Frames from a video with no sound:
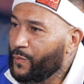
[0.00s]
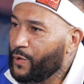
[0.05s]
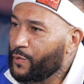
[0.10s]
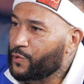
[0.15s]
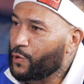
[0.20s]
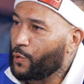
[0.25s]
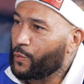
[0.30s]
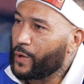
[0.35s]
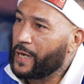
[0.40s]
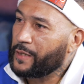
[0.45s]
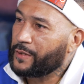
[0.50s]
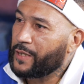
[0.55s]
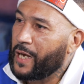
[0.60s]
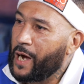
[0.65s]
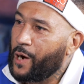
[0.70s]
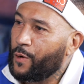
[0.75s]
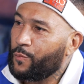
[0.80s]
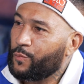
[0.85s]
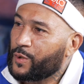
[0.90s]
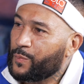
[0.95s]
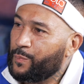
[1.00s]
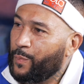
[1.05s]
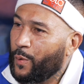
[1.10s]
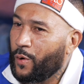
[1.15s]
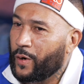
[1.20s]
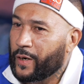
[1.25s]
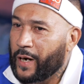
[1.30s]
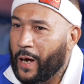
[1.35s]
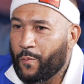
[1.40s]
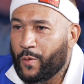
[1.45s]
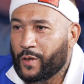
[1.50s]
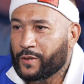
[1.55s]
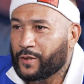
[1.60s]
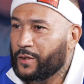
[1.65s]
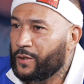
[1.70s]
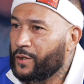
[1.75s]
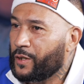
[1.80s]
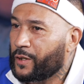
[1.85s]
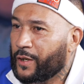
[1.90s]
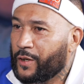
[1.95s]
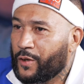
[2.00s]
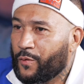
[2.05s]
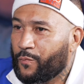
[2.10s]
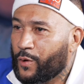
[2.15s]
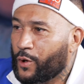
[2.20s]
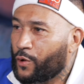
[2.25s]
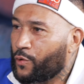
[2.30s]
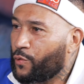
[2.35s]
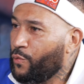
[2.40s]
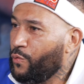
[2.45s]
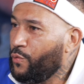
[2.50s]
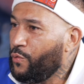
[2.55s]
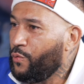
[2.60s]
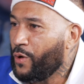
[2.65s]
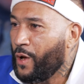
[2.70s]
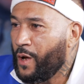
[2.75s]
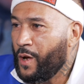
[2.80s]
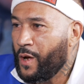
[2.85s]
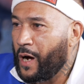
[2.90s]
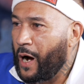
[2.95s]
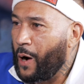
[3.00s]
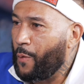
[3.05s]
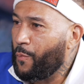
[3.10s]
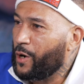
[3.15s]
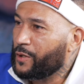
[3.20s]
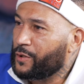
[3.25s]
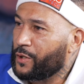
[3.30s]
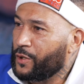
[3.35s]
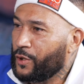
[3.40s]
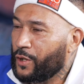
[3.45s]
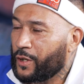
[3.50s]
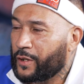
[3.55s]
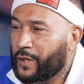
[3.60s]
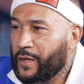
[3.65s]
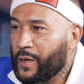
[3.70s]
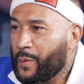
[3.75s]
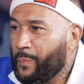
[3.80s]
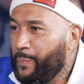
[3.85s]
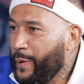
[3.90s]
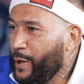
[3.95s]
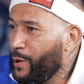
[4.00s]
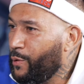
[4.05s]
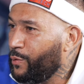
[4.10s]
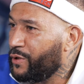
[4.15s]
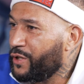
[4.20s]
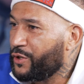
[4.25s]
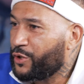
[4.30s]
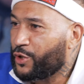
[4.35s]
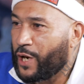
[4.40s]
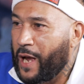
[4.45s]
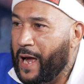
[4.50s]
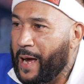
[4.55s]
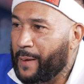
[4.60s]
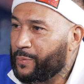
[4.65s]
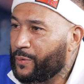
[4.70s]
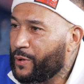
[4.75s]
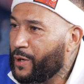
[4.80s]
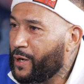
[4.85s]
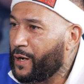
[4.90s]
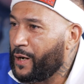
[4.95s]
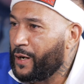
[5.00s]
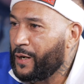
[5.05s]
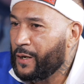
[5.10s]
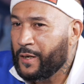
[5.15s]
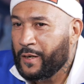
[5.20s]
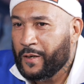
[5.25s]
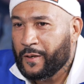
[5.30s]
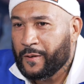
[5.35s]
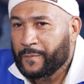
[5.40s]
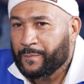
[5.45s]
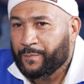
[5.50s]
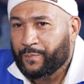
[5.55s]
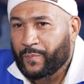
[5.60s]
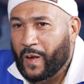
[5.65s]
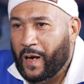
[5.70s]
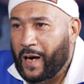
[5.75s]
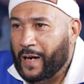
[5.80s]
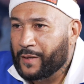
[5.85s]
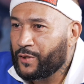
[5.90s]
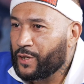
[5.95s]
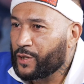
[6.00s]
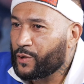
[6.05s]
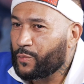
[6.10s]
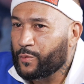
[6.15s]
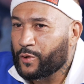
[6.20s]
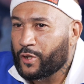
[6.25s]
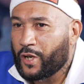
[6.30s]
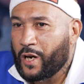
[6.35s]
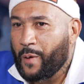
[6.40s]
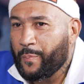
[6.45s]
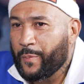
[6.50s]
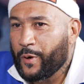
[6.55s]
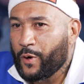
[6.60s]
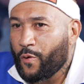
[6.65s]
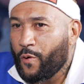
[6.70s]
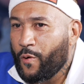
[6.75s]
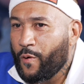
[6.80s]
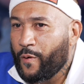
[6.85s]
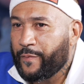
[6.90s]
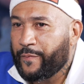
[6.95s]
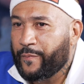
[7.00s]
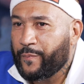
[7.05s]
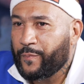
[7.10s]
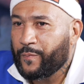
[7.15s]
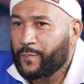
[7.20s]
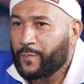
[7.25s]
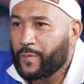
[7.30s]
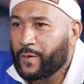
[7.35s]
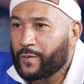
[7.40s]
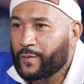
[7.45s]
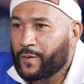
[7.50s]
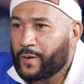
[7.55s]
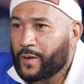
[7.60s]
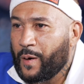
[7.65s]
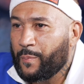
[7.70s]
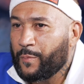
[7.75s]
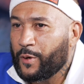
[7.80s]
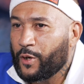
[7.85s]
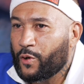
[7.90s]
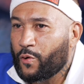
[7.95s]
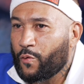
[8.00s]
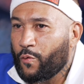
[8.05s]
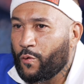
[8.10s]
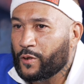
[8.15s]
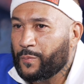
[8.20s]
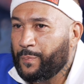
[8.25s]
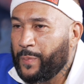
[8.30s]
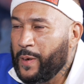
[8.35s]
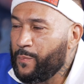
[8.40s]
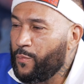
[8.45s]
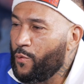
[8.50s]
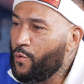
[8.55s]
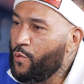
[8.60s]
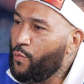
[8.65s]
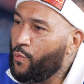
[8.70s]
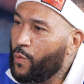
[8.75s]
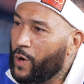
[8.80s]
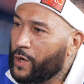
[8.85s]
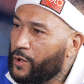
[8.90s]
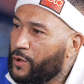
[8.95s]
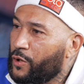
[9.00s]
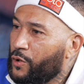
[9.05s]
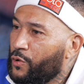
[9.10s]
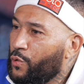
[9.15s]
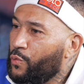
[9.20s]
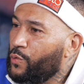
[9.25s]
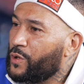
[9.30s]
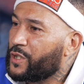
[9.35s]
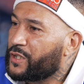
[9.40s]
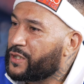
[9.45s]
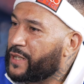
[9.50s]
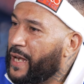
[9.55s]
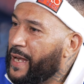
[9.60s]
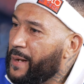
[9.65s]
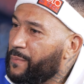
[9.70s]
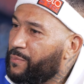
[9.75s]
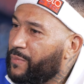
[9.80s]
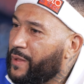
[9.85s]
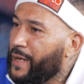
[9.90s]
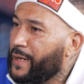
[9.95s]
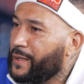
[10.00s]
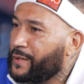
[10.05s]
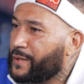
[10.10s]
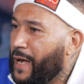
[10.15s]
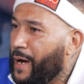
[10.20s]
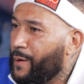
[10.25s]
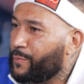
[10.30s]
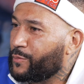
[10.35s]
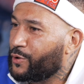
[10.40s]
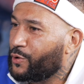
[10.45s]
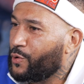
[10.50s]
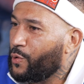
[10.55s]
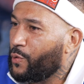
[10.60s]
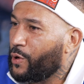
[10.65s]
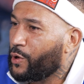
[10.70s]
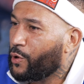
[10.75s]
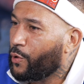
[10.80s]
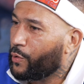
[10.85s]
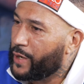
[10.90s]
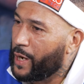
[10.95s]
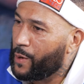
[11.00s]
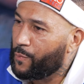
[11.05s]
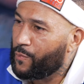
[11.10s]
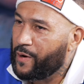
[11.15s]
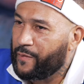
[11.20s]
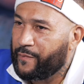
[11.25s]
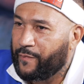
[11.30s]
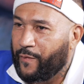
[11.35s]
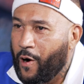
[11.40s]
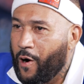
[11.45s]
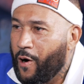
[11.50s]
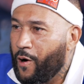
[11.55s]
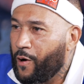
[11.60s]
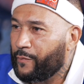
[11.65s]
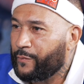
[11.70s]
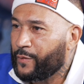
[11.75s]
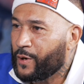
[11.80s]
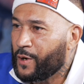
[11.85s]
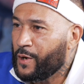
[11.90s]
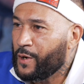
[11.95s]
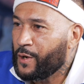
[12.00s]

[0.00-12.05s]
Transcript: So that's how I was born. I wasn't looking to recruit. I wasn't looking to build a chapter. I just was coming across people who wanted to do the same things I was doing, or they were involved.